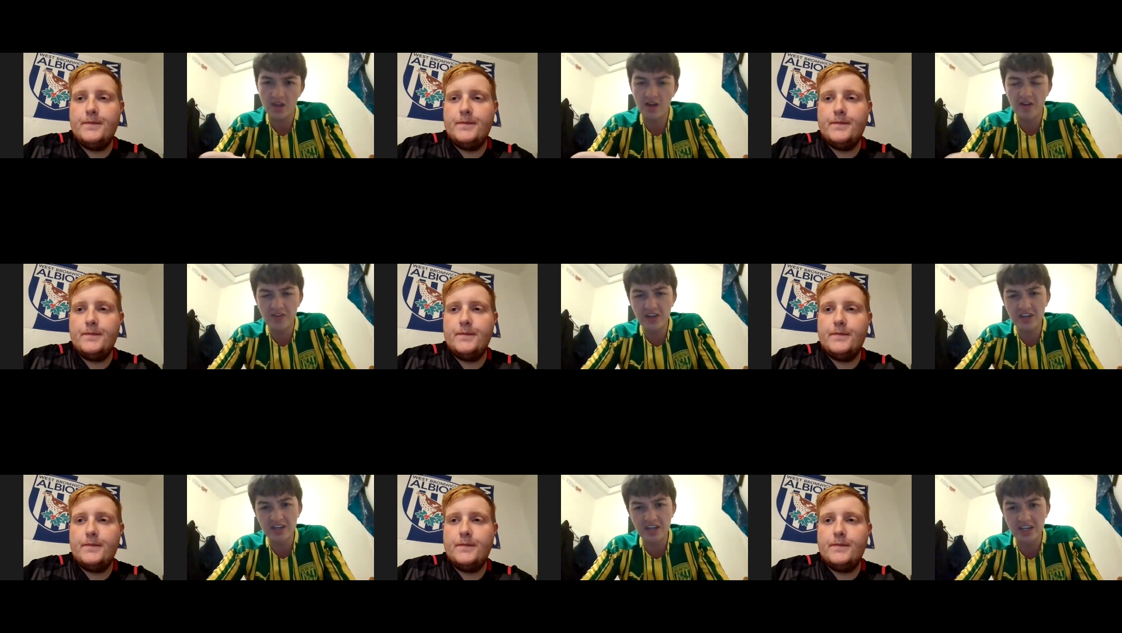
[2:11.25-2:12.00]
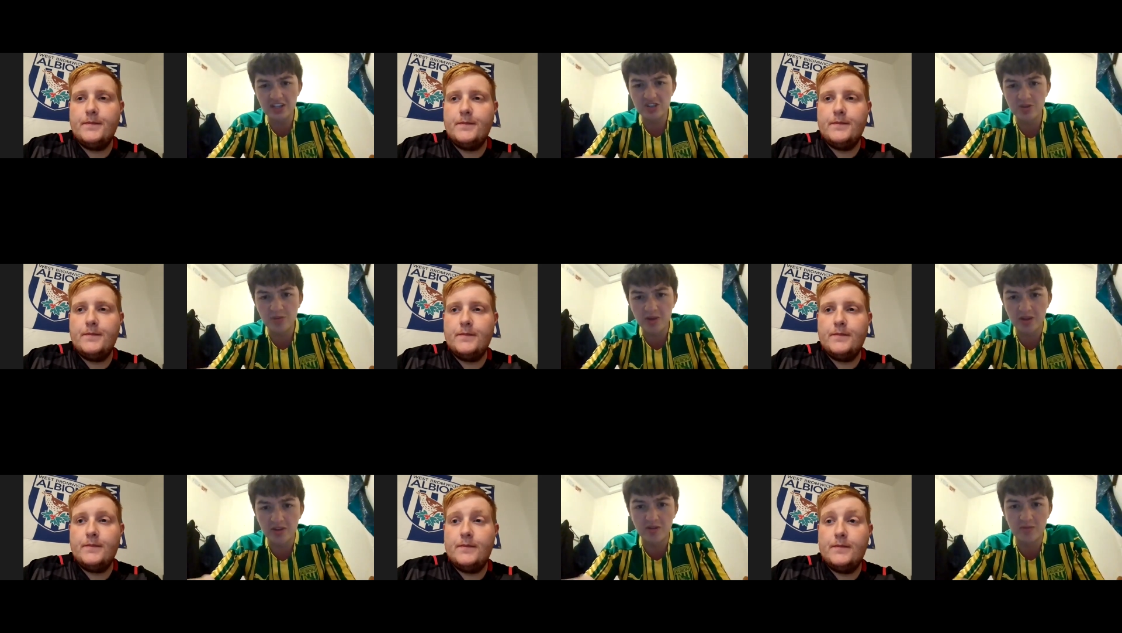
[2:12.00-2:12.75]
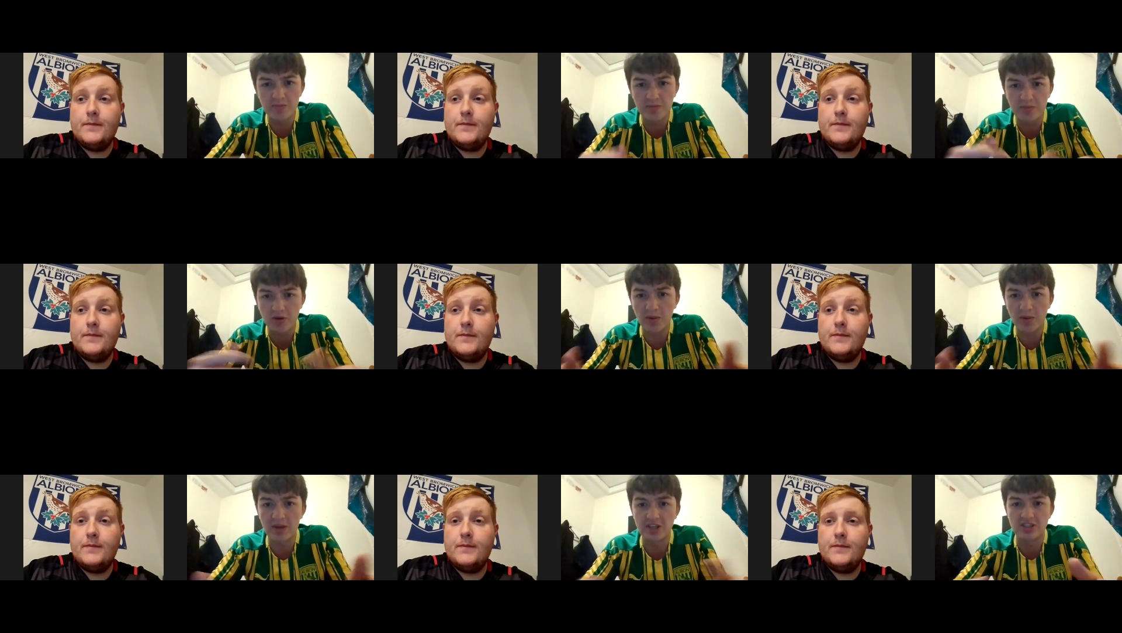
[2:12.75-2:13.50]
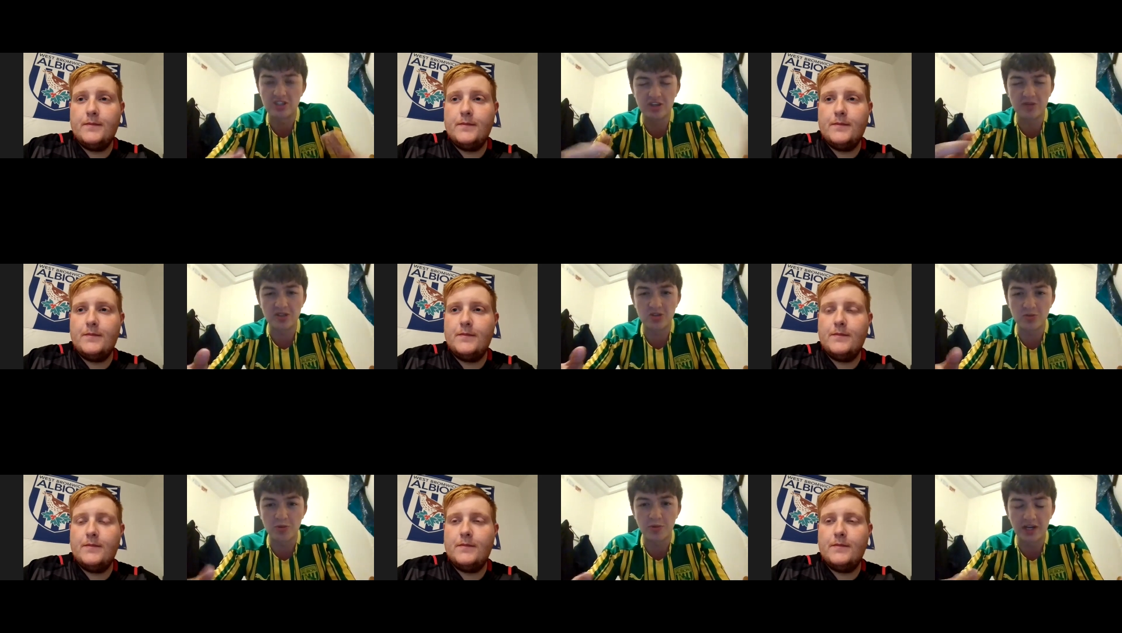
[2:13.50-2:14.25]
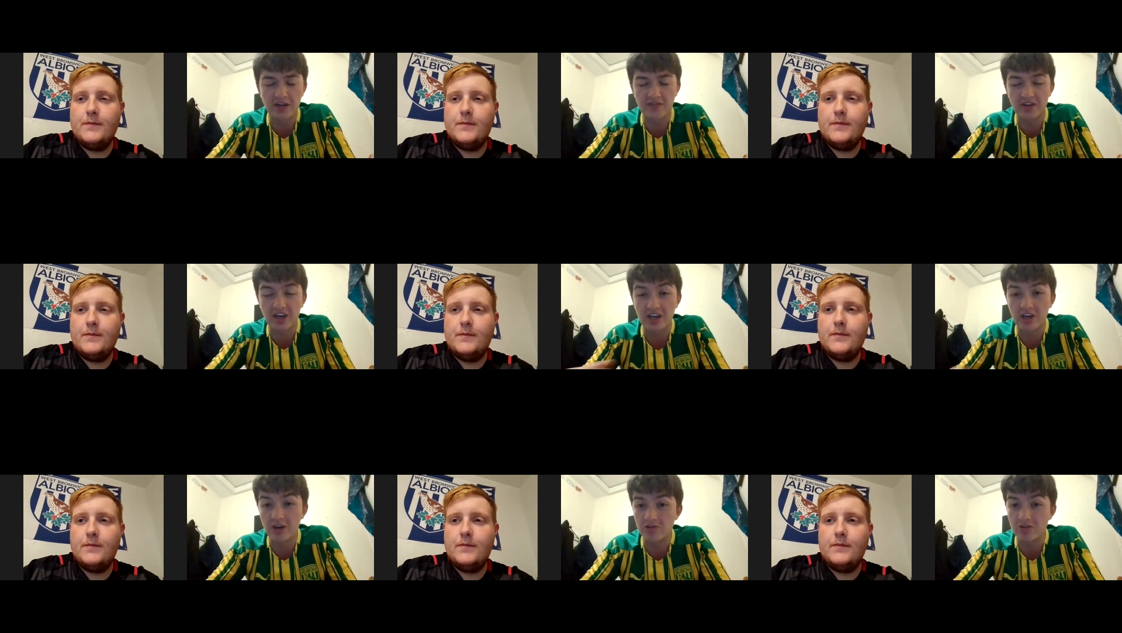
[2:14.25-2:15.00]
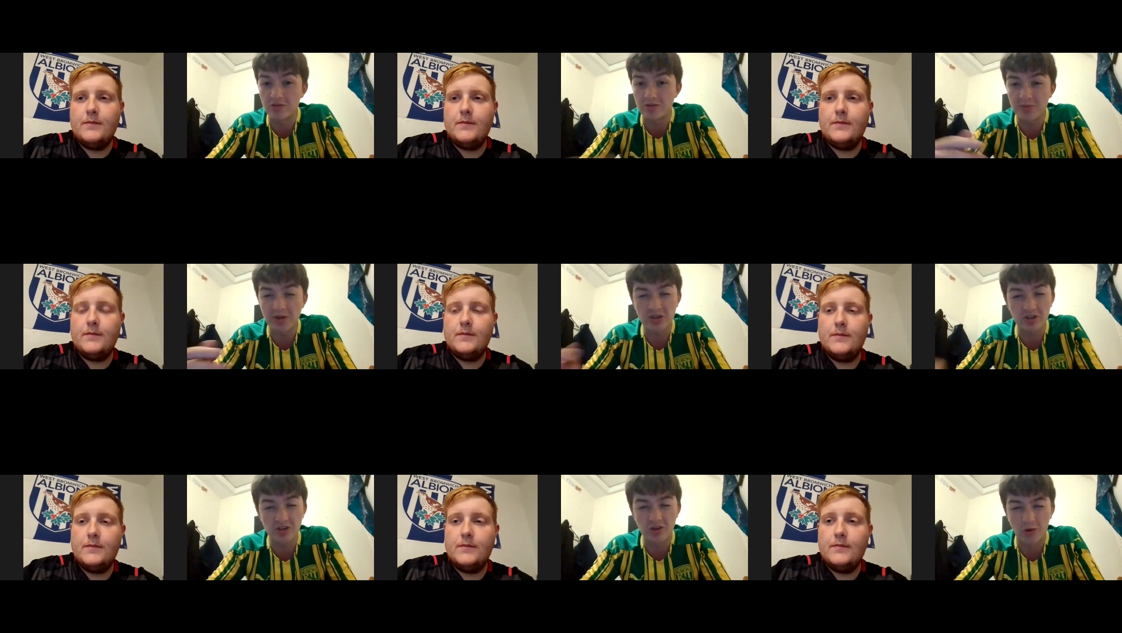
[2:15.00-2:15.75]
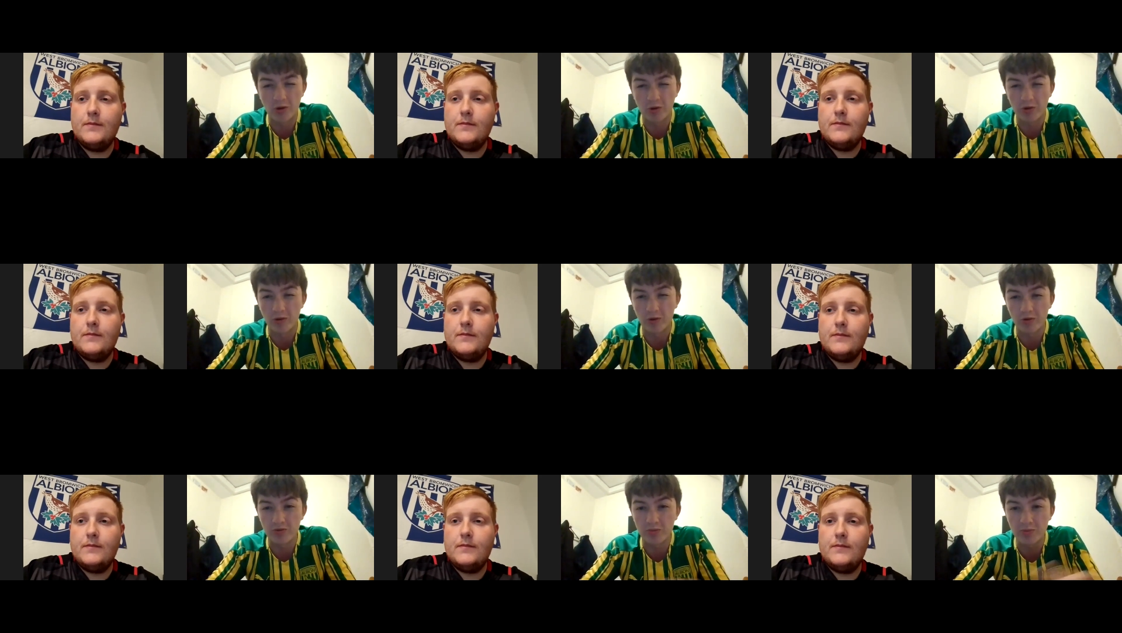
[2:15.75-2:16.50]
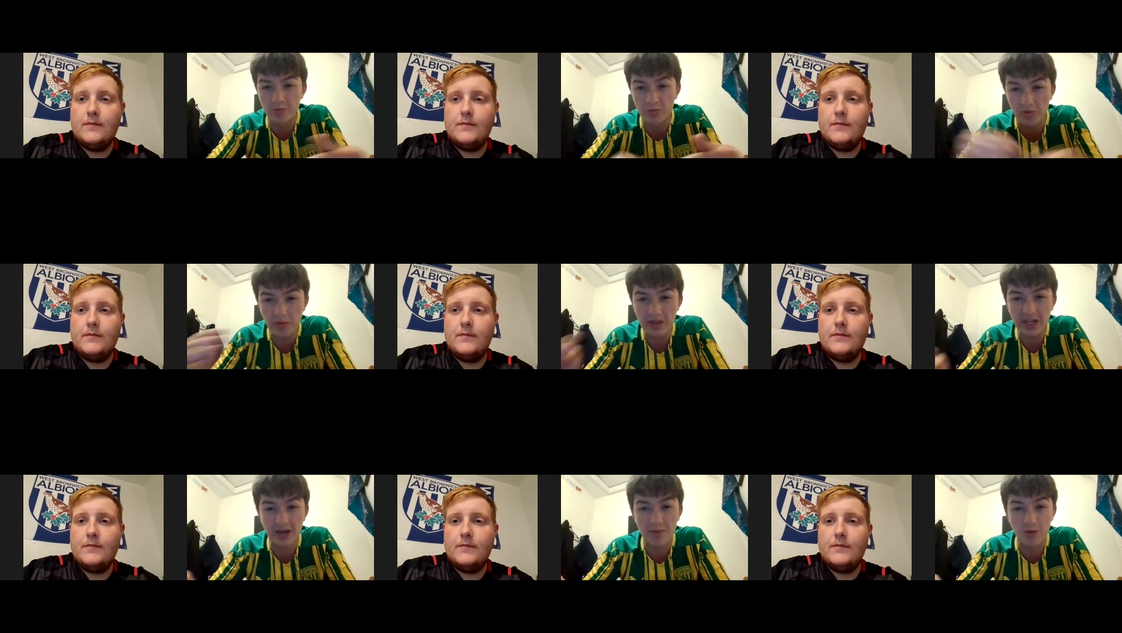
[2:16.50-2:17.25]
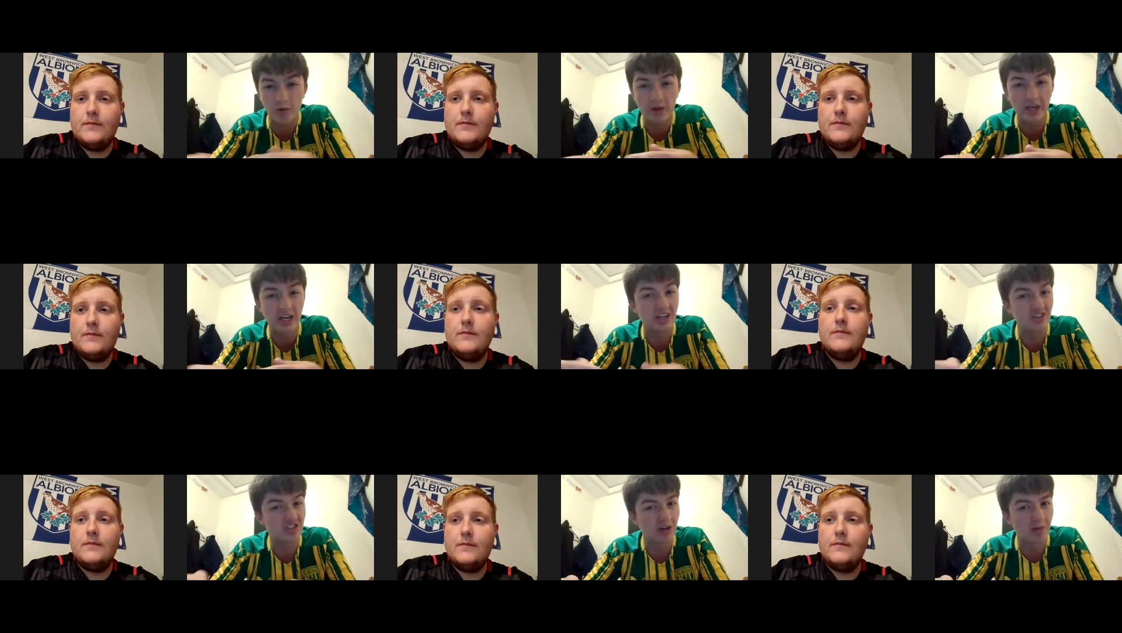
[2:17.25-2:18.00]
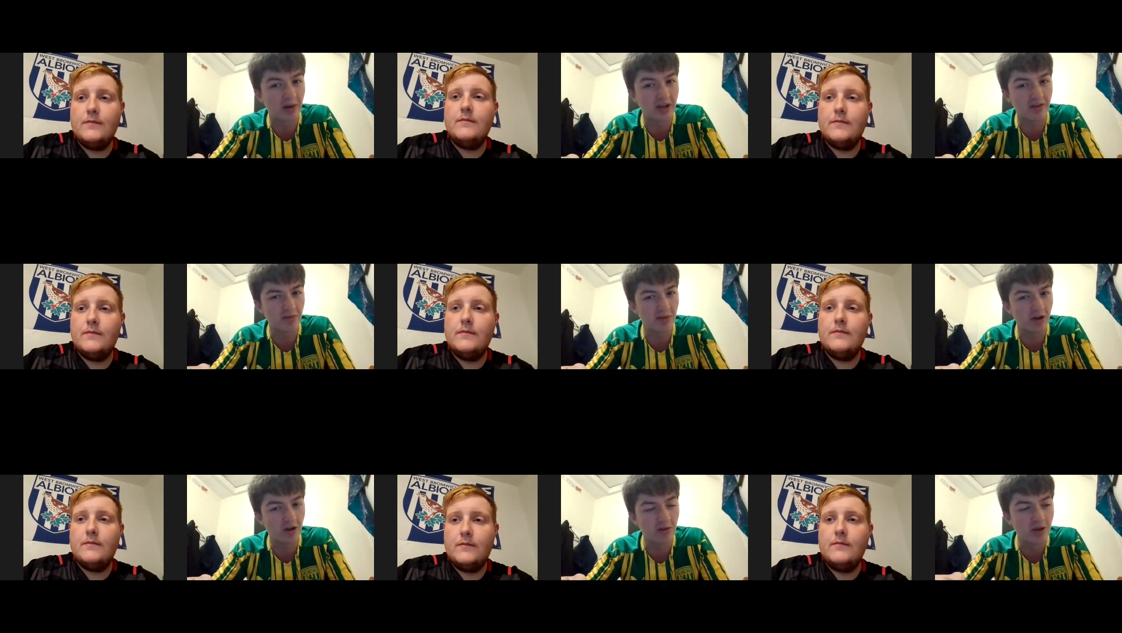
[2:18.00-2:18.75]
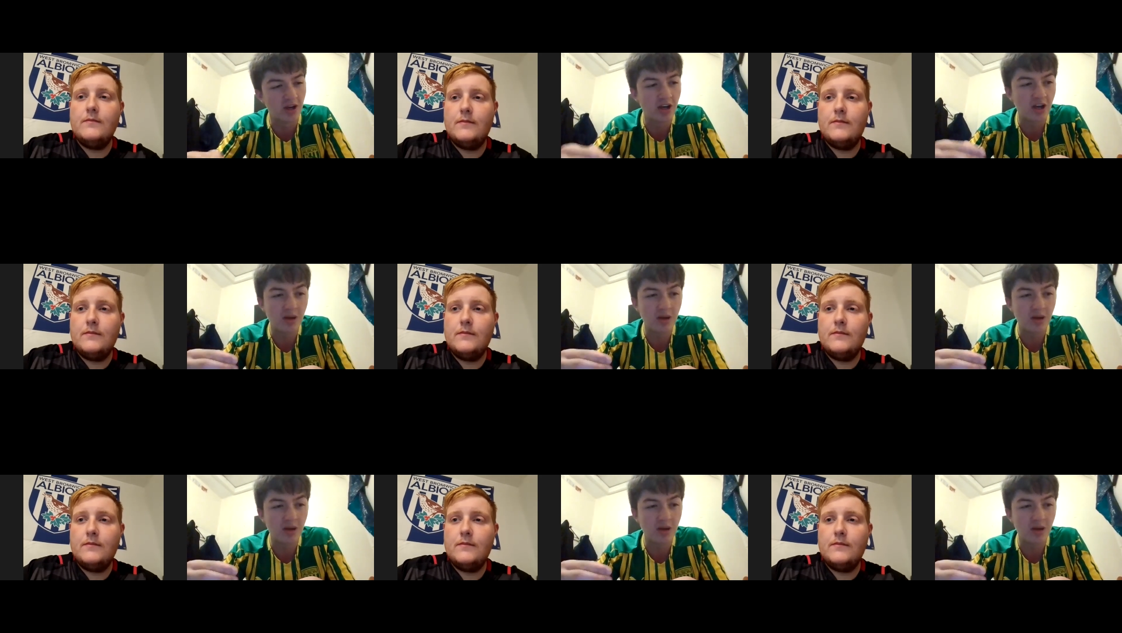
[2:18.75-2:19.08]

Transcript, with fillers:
Speaker 1: I think it's somewhat problem is it's going to be something we're going to have to get used to, especially at the Hawthorns. Probably get more leniency away from home,